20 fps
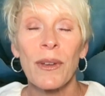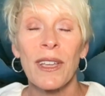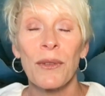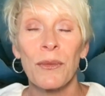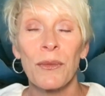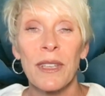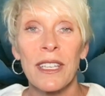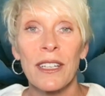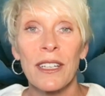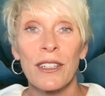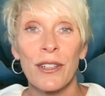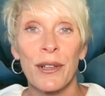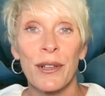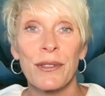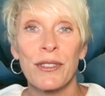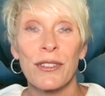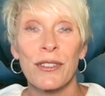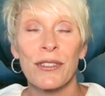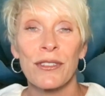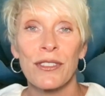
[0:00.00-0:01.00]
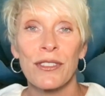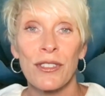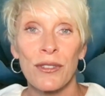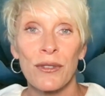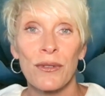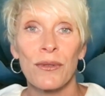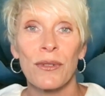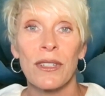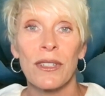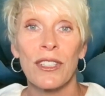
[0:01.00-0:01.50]
can we get closer
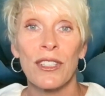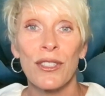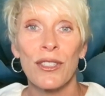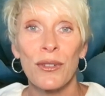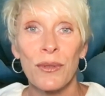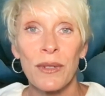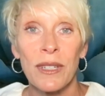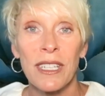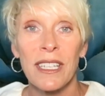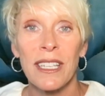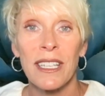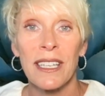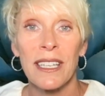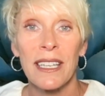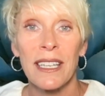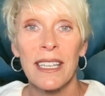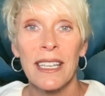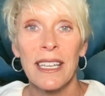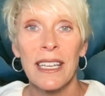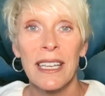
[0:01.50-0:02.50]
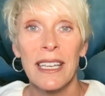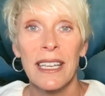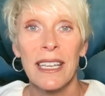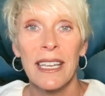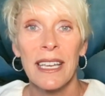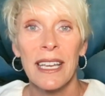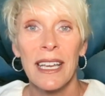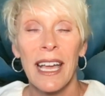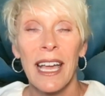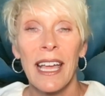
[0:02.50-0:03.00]
to unity
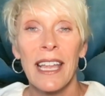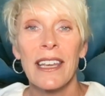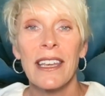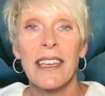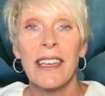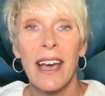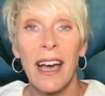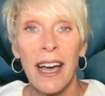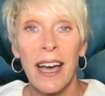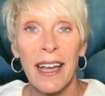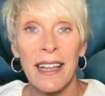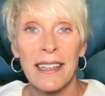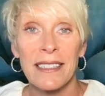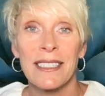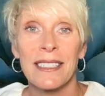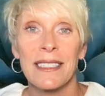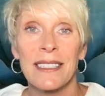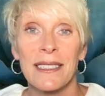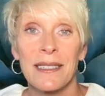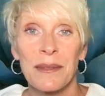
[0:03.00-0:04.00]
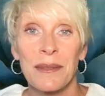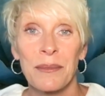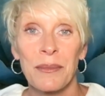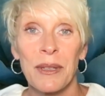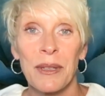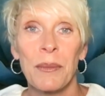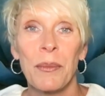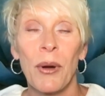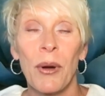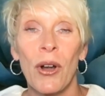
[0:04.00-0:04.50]
and not
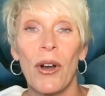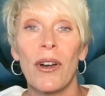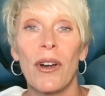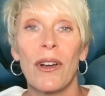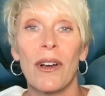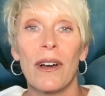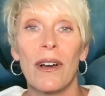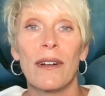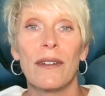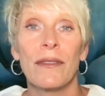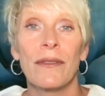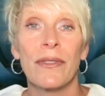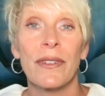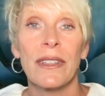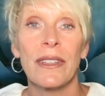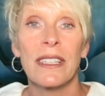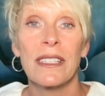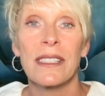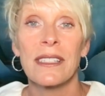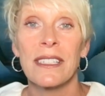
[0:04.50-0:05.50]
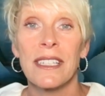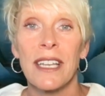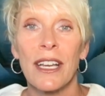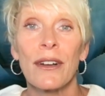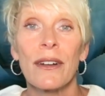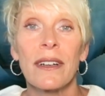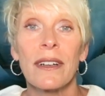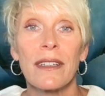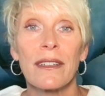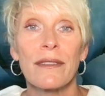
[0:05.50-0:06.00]
be part of this
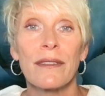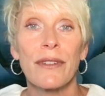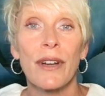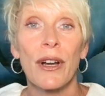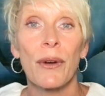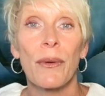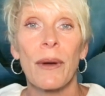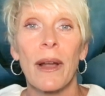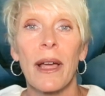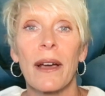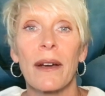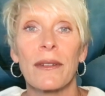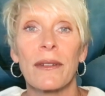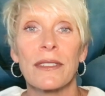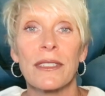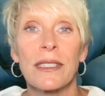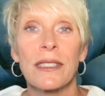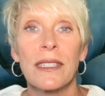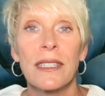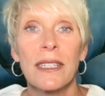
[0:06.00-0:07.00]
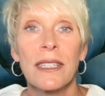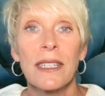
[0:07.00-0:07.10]
narrative around